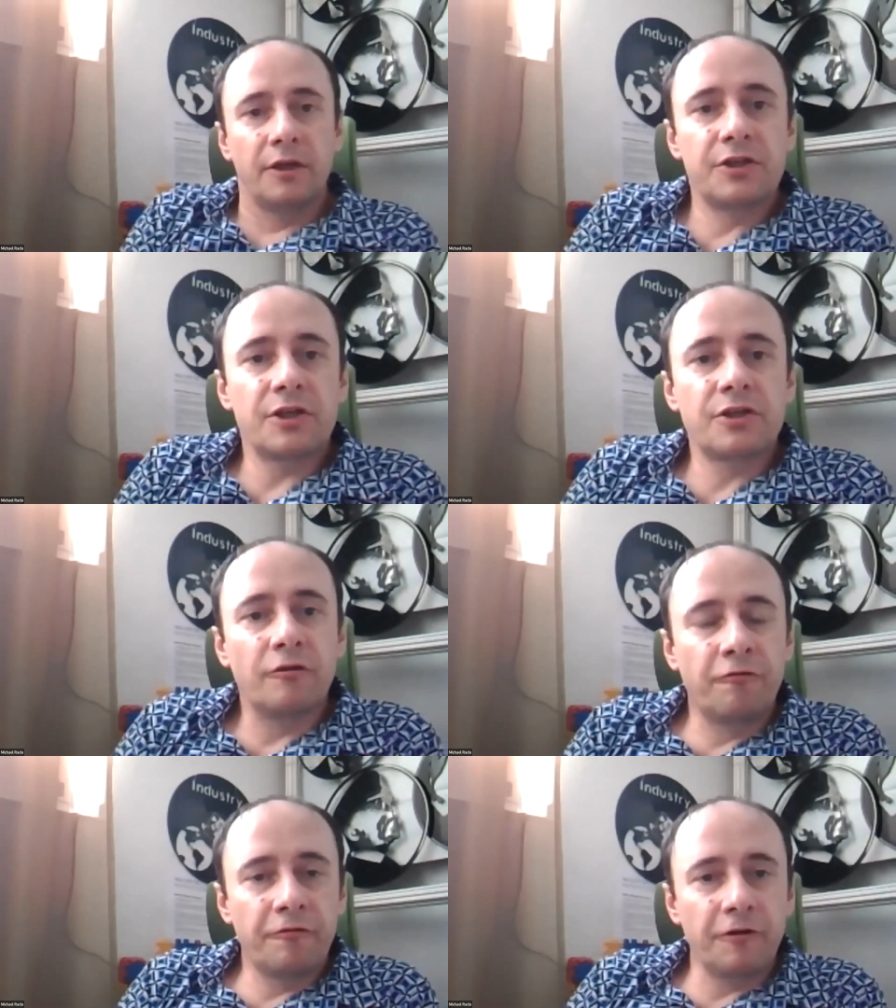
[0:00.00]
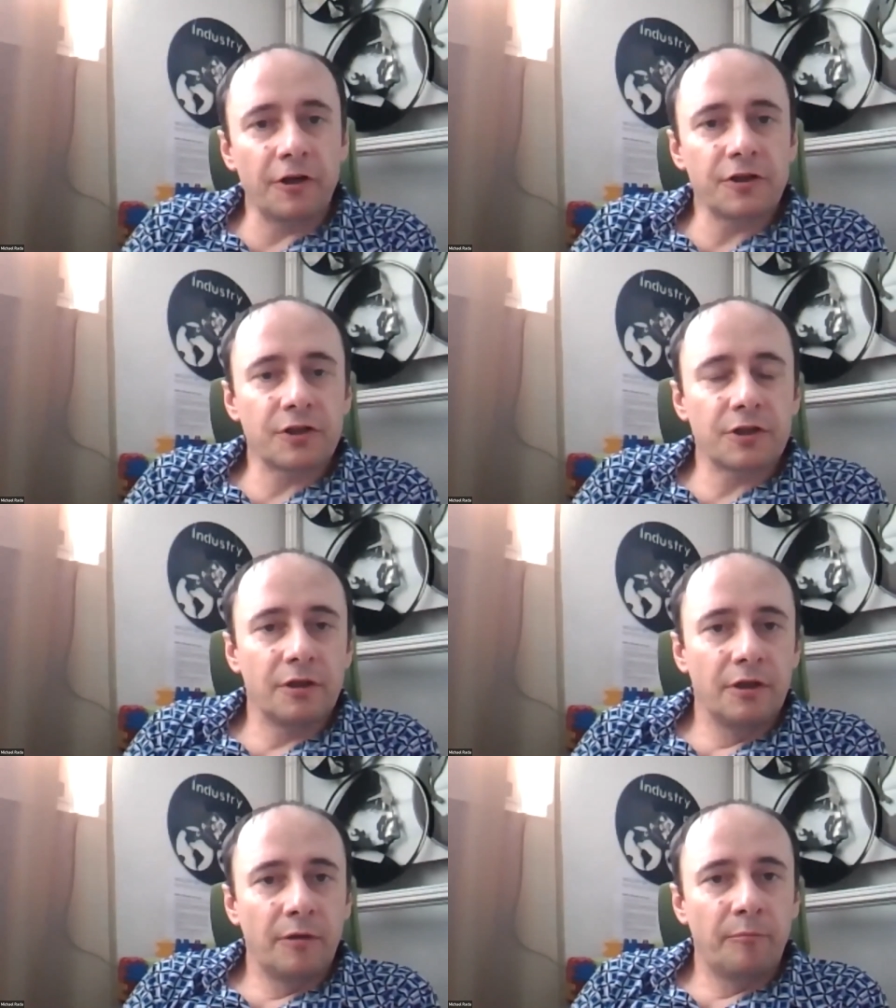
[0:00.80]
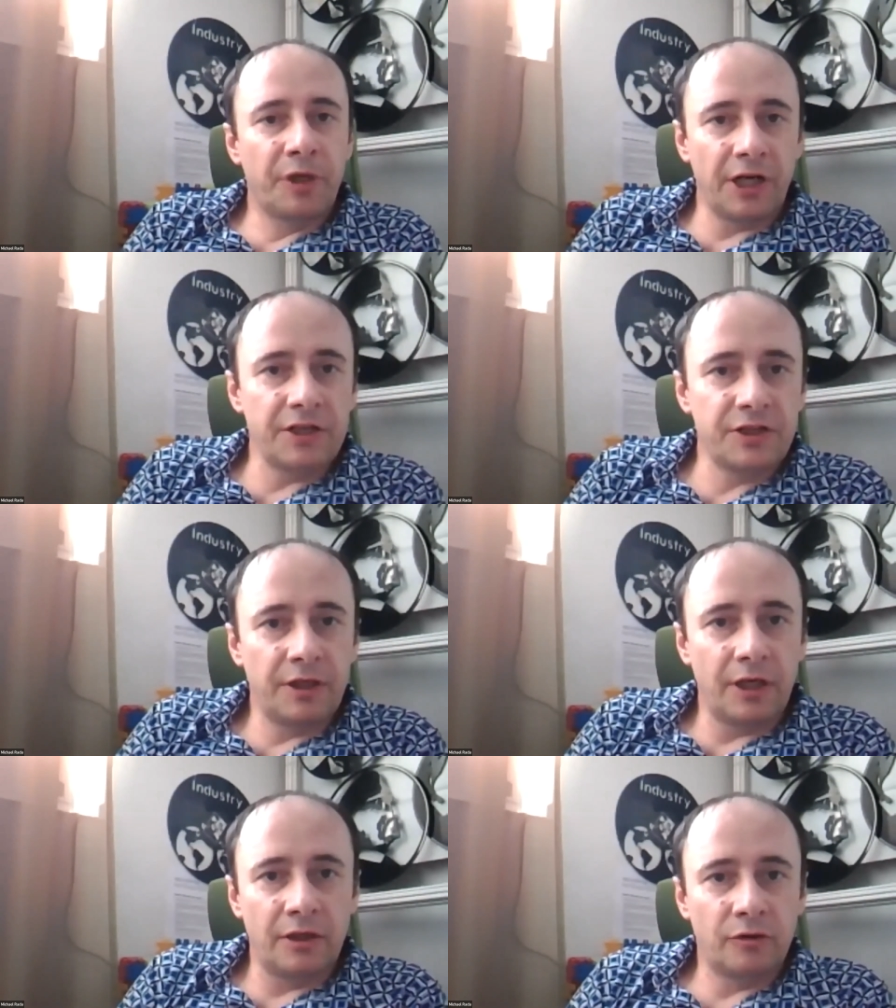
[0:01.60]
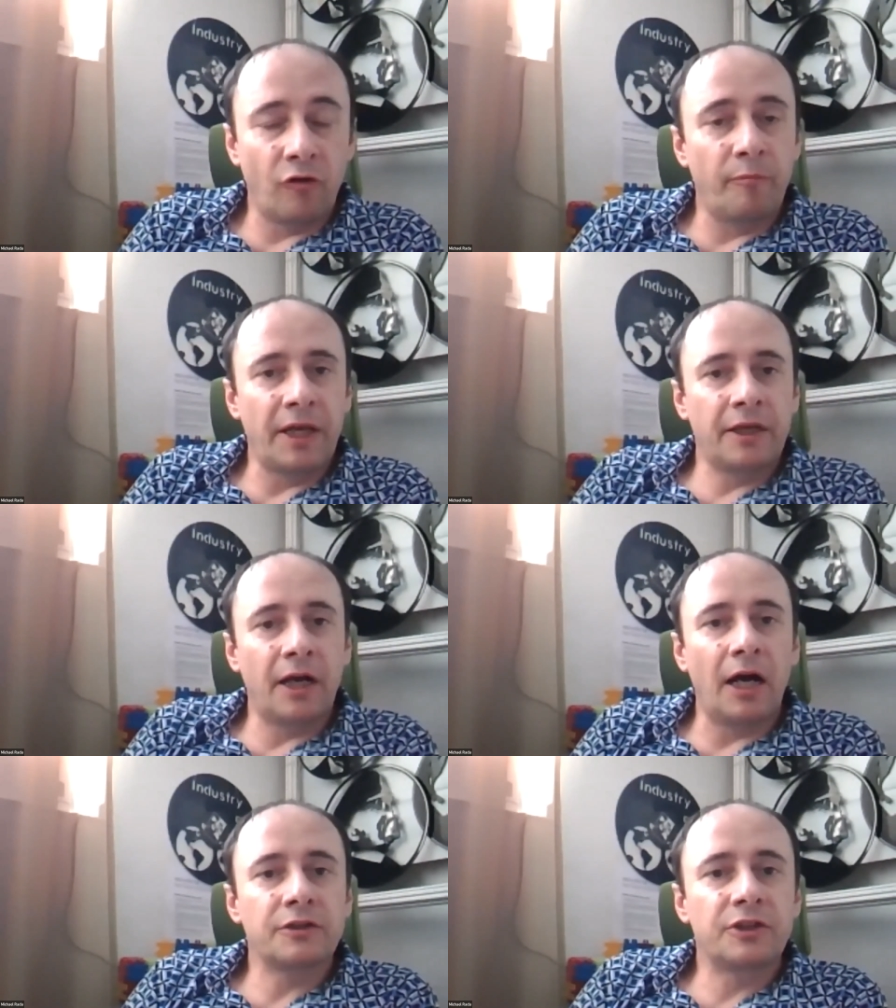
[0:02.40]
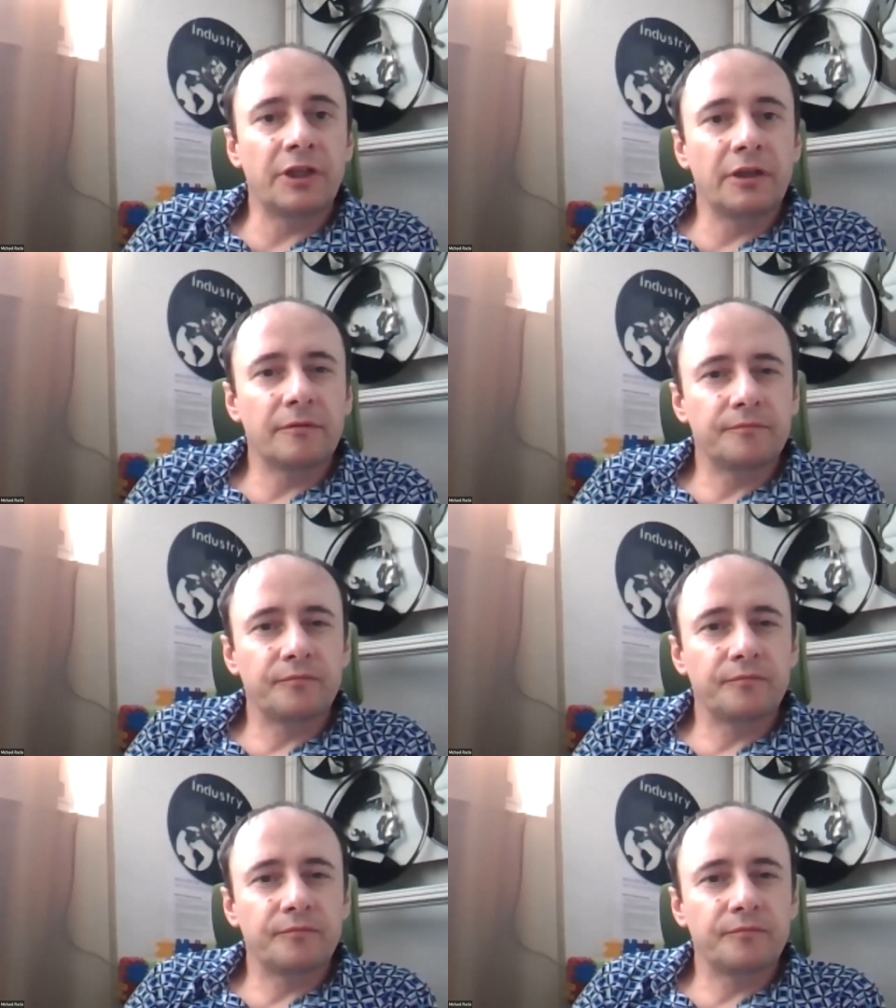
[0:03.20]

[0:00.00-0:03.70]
this is the first president of my country